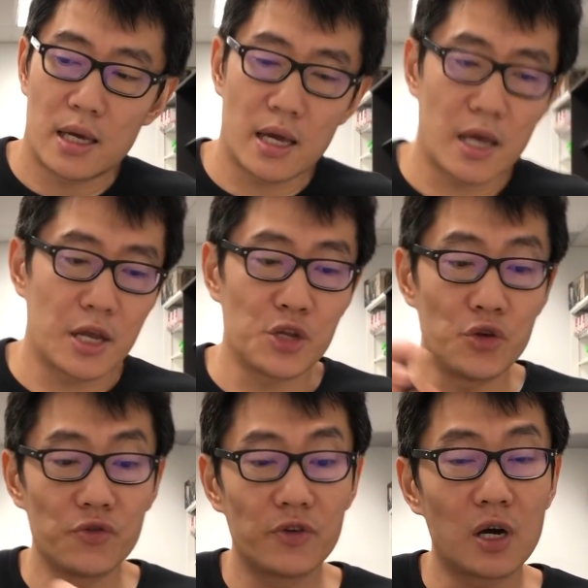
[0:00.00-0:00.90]
and
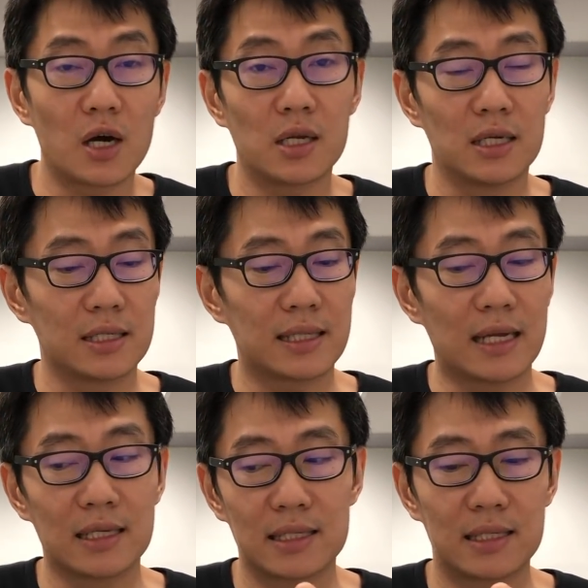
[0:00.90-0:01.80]
you've got a
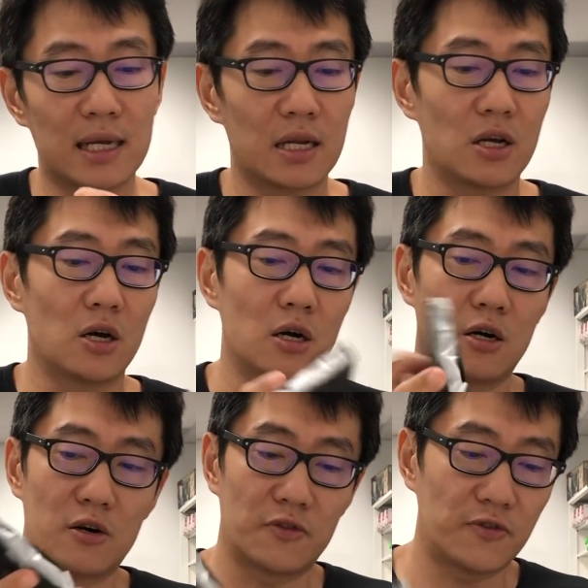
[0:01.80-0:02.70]
standard set
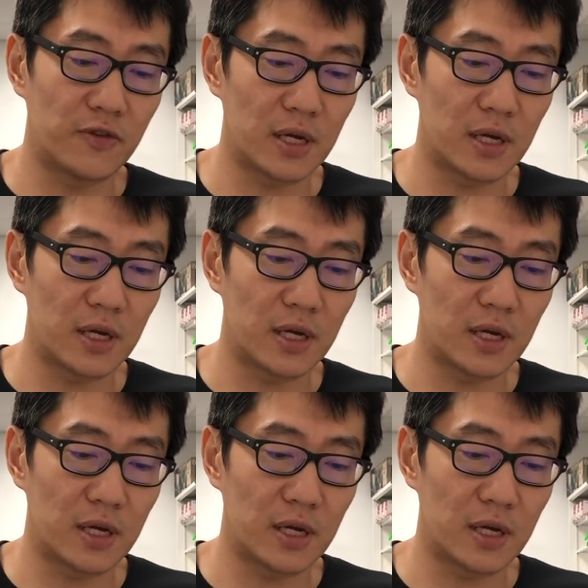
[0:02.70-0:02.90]
of